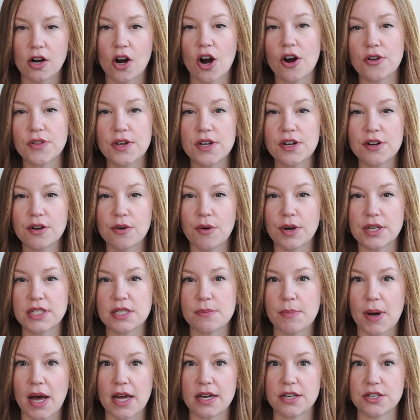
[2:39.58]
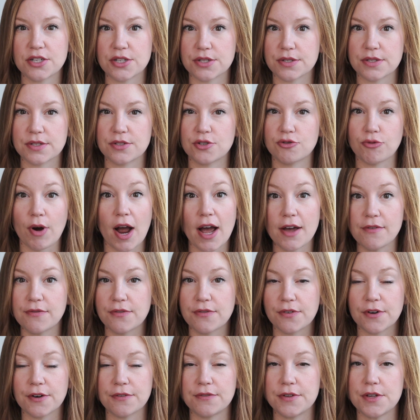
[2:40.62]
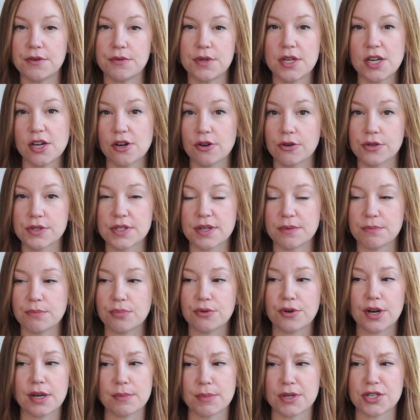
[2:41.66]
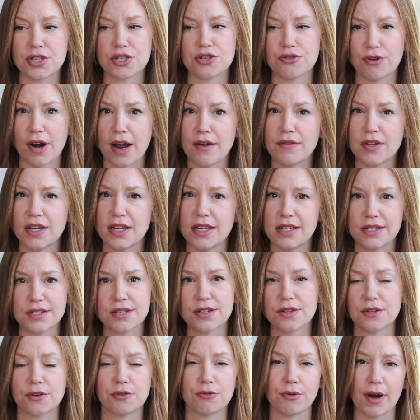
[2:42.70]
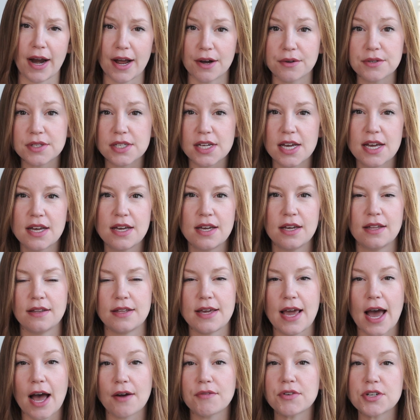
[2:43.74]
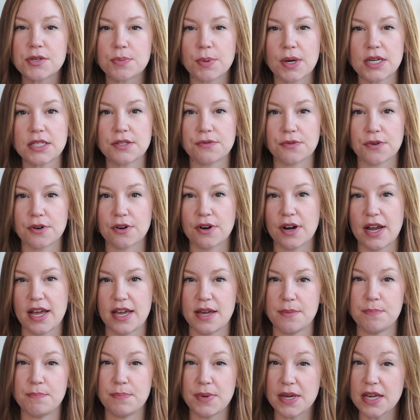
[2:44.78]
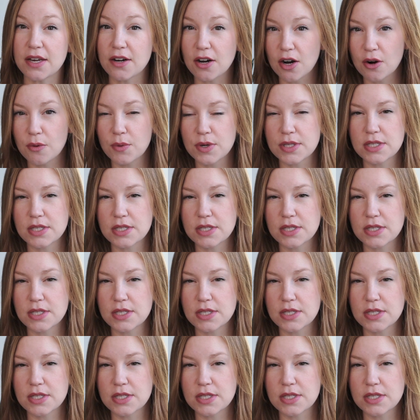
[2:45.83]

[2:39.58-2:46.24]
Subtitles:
a car that you're going to buy to just drive for a few years and pretty much drive it into the ground. The average price for a beater